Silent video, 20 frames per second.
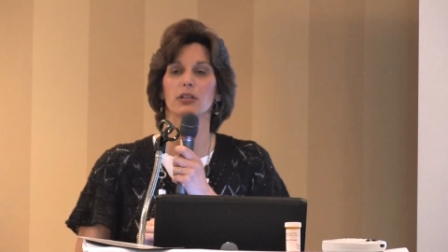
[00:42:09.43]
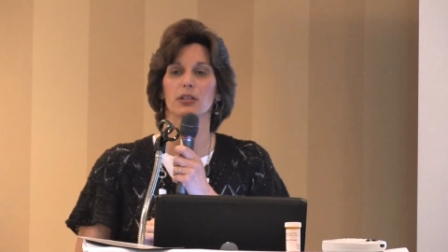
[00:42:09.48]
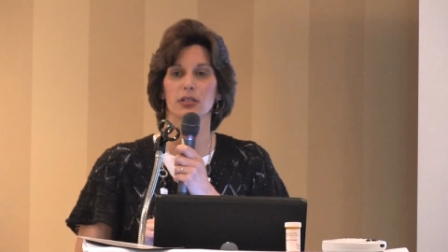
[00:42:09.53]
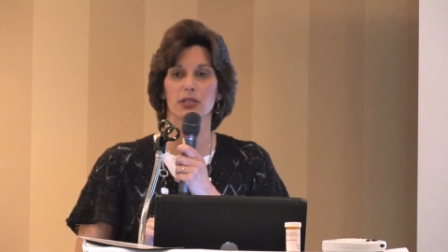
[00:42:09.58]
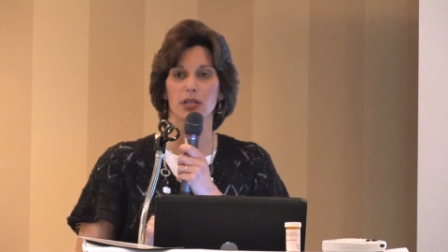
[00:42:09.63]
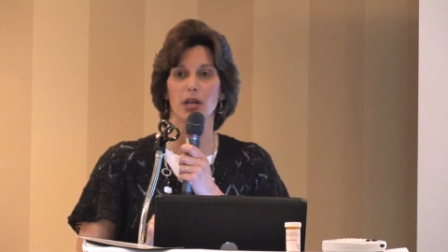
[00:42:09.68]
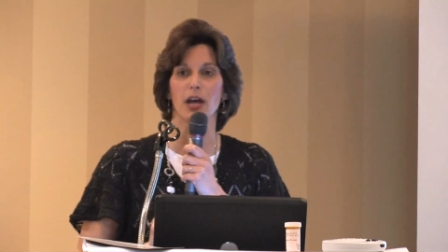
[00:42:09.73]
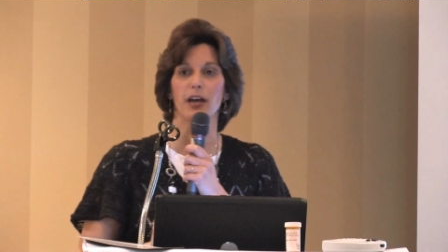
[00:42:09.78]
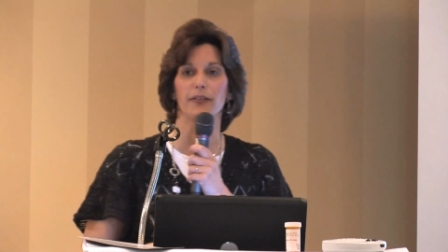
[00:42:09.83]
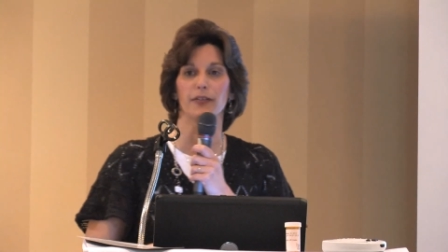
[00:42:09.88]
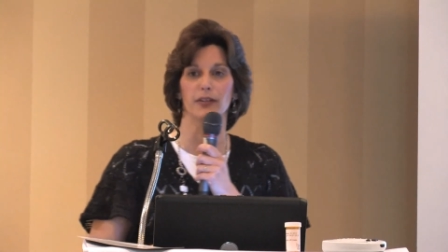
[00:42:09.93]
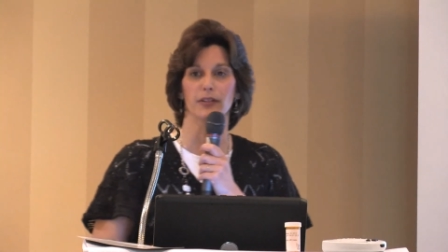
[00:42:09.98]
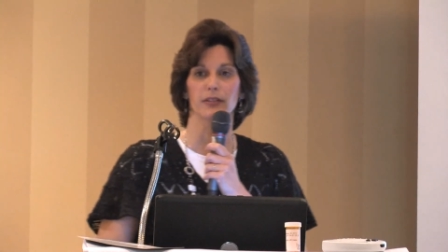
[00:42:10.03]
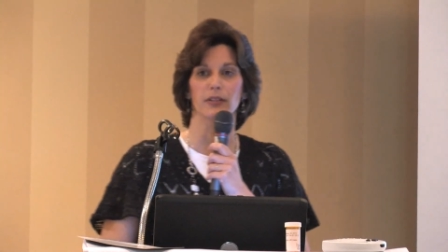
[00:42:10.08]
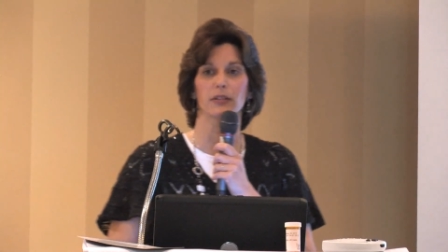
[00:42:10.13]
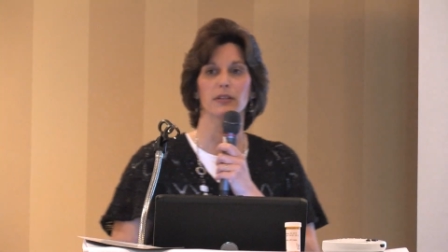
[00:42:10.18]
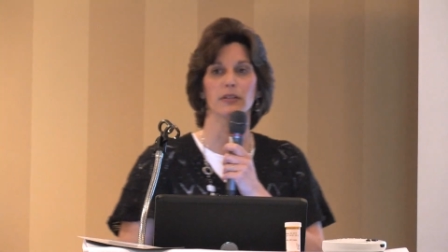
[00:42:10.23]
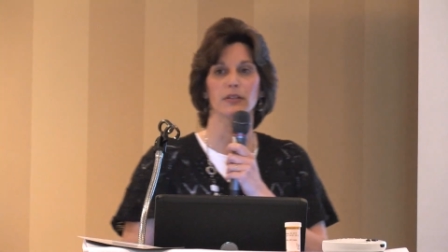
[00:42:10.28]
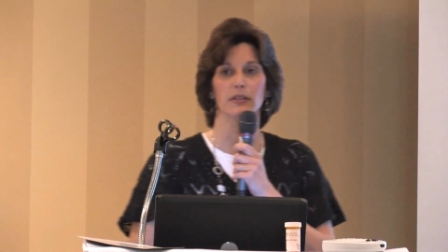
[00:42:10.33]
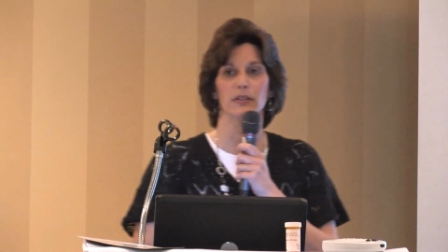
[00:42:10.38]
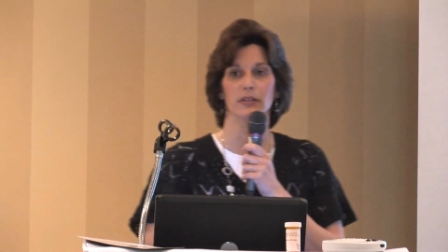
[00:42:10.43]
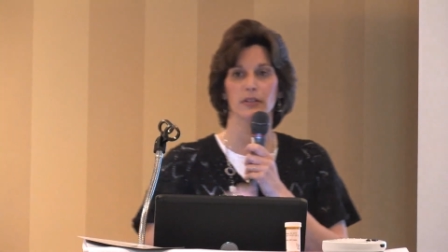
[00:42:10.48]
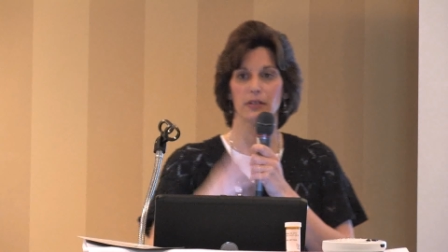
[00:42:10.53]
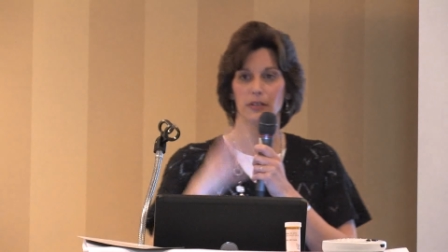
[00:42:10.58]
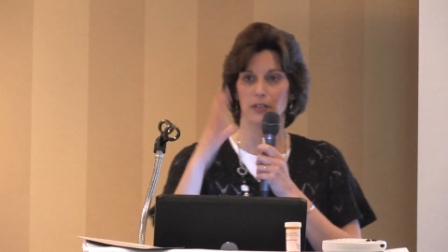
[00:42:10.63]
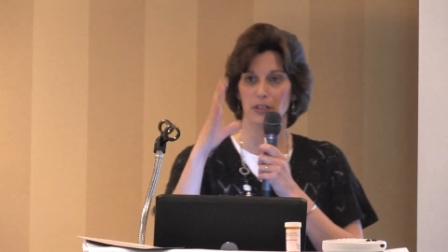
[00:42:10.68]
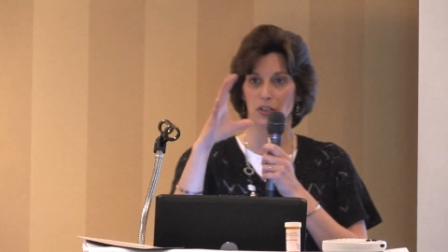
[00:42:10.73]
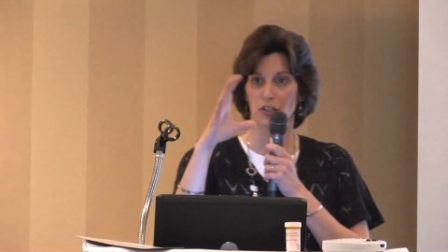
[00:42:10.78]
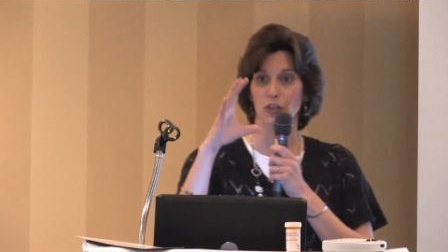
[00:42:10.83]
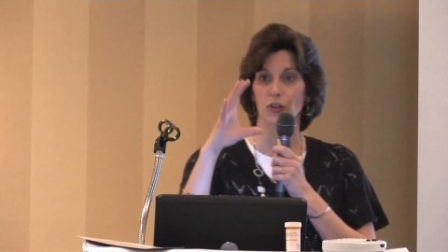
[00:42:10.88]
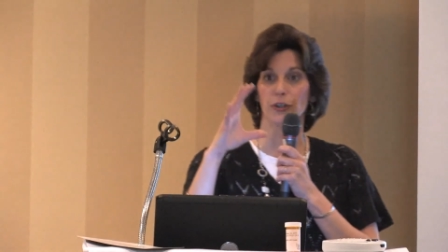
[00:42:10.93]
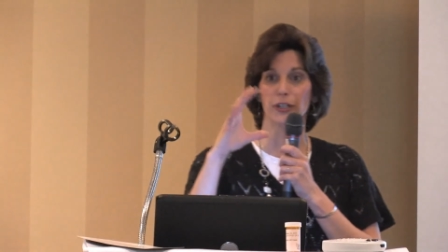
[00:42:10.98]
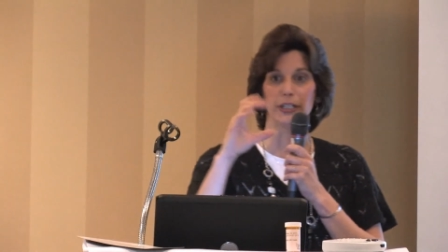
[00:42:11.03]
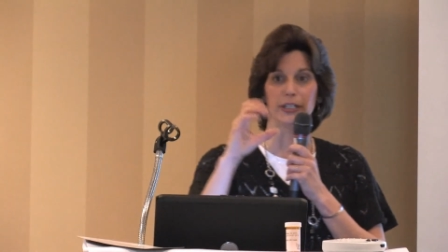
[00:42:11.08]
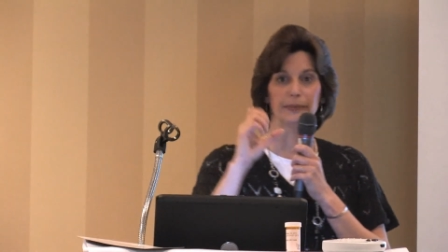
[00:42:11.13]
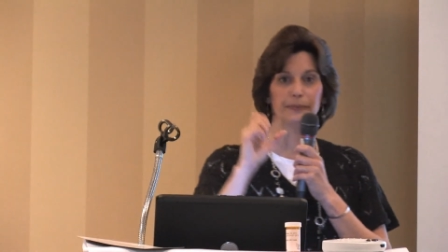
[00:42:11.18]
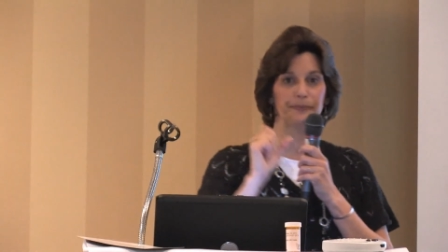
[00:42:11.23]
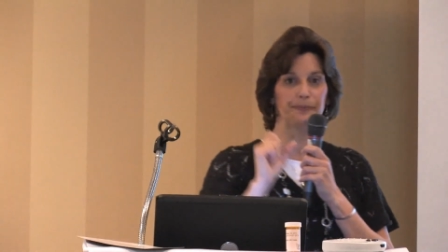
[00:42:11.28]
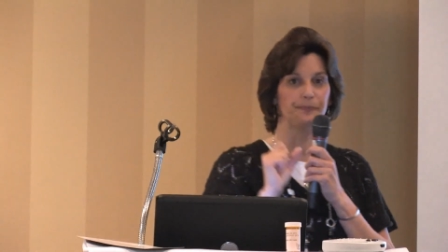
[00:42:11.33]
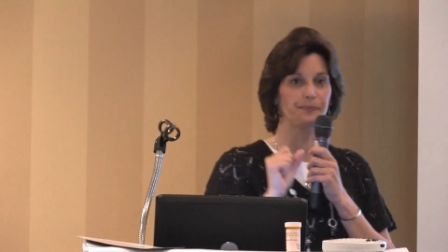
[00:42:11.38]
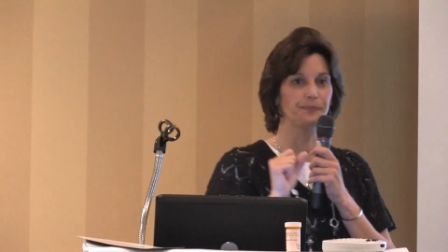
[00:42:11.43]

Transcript: that's on the screen.